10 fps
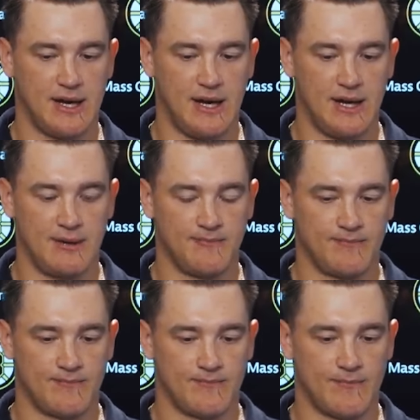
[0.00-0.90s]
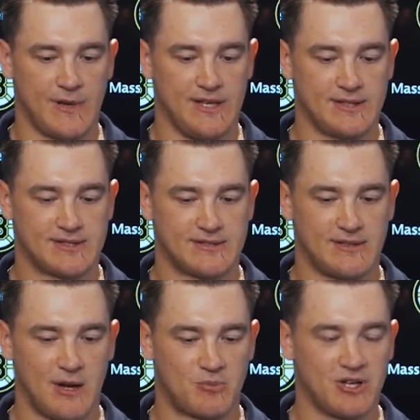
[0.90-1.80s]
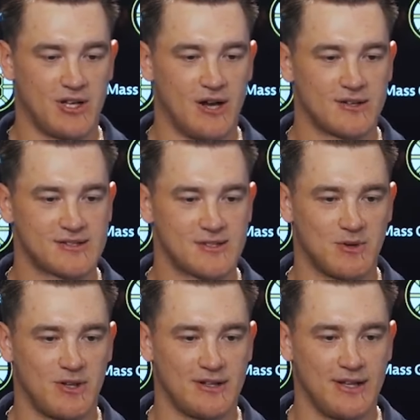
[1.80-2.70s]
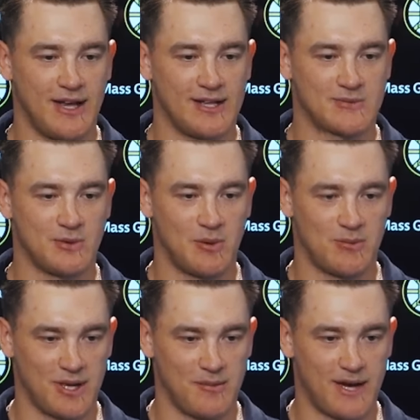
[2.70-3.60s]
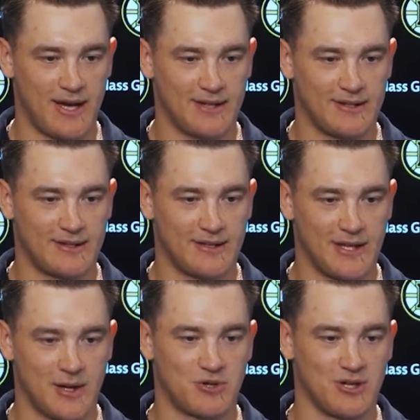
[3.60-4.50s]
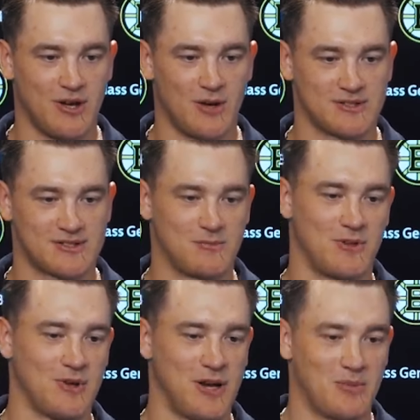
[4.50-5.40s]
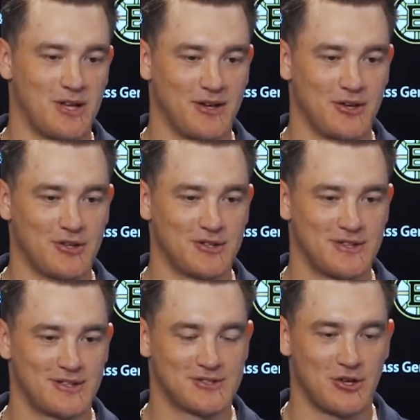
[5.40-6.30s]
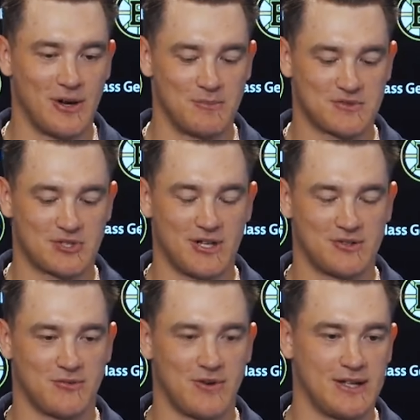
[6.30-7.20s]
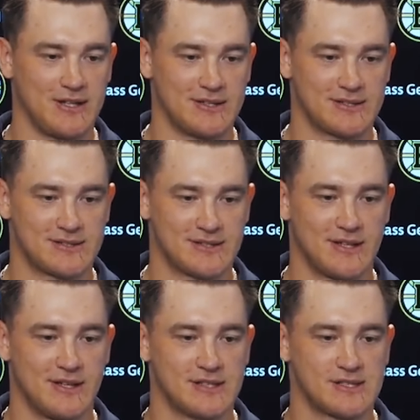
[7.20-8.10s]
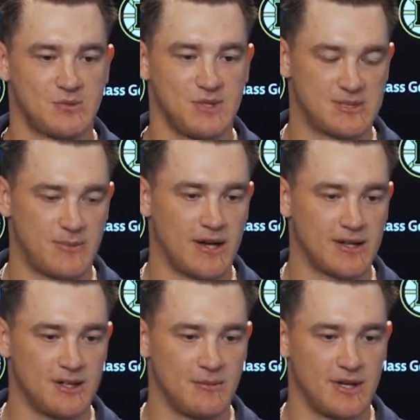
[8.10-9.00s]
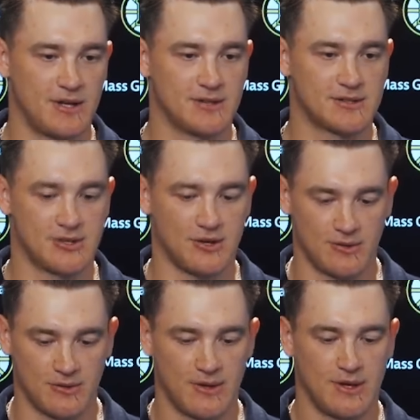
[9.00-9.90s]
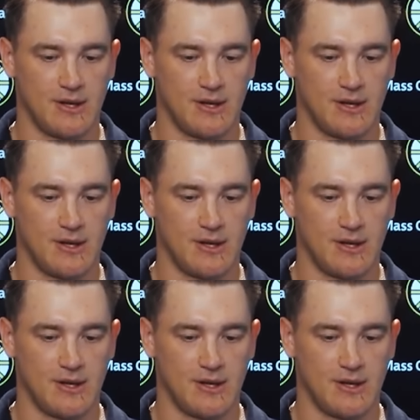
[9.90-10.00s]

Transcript: I'm pretty noticeable on the ice when I'm playing bad, and I'm pretty noticeable when I'm playing good. So I'm trying to find this sweet spot in the middle. So,